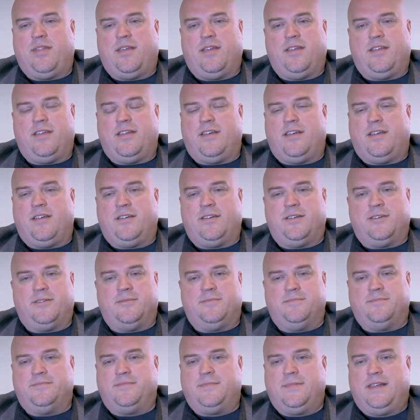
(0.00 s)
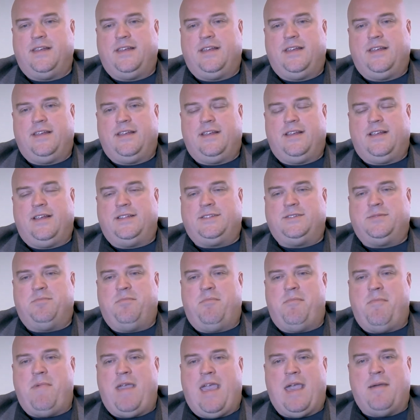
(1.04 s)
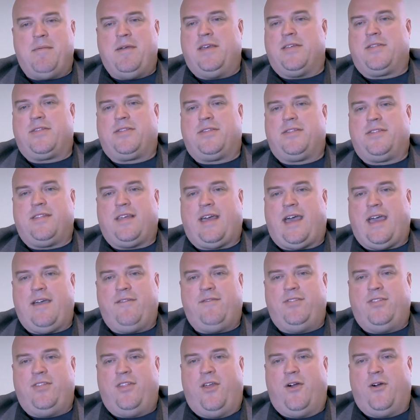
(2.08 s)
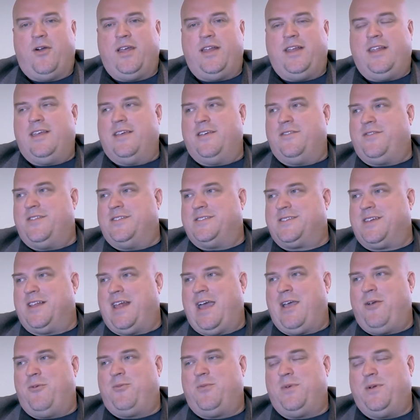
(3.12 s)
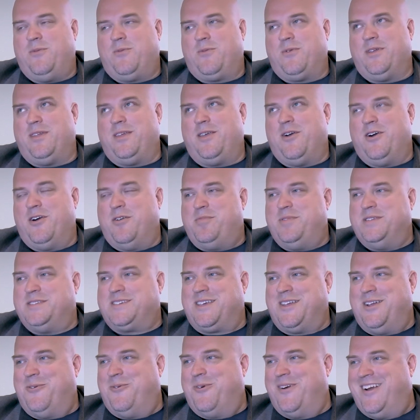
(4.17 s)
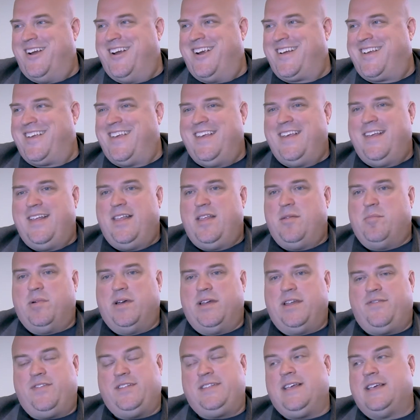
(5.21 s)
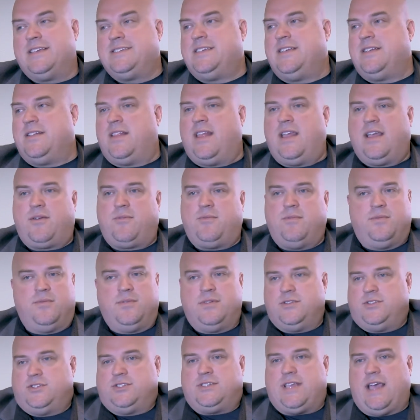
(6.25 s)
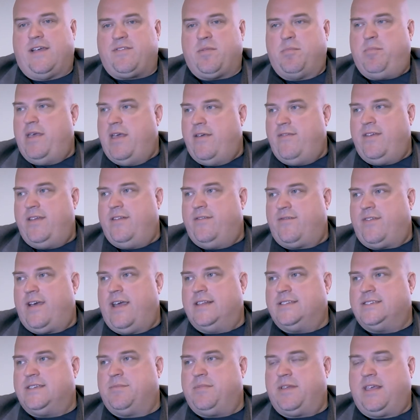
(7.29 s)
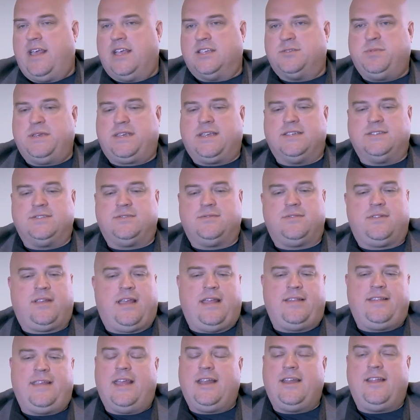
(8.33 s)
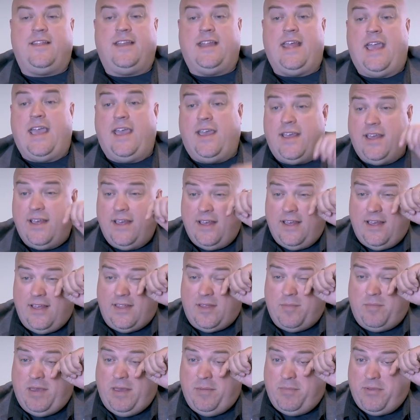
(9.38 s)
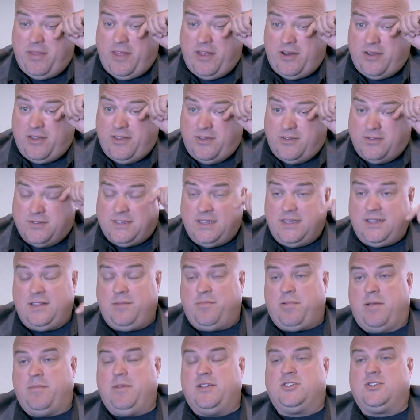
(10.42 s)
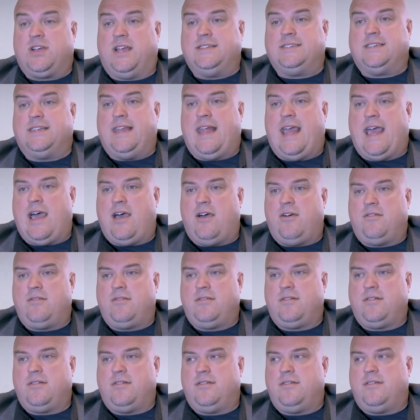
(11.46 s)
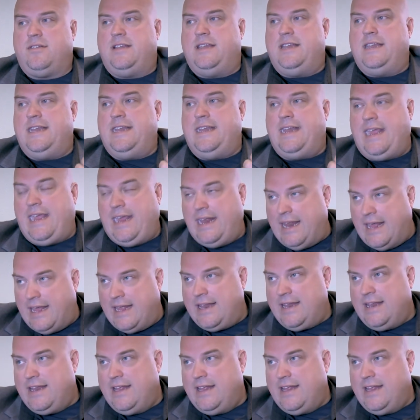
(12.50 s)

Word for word: The um, it's mammoth. I have no idea if it's gonna. I, we really hope it's gonna work, but if it doesn't, like we'll just have to pivot and find something else. Because at the end of the day, the people that are using the public transit now need it.